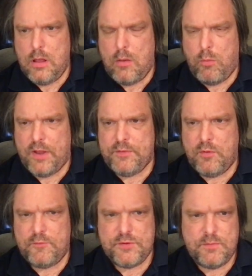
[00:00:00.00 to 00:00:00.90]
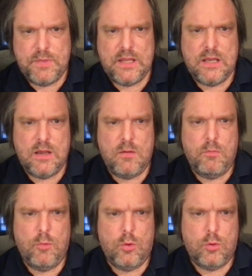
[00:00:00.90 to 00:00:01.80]
And white's move should be
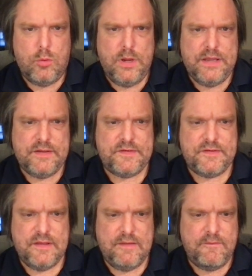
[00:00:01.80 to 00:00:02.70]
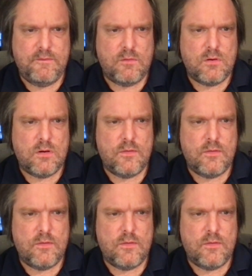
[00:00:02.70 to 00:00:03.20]
queen to c4